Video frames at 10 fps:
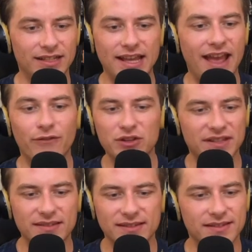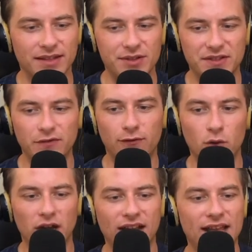Ever since the Suns and
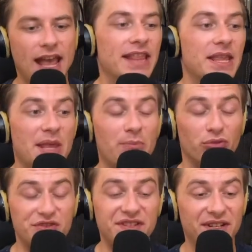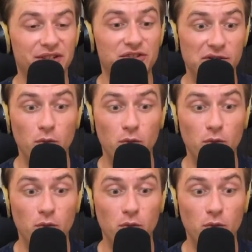four guy, and then they proceeded to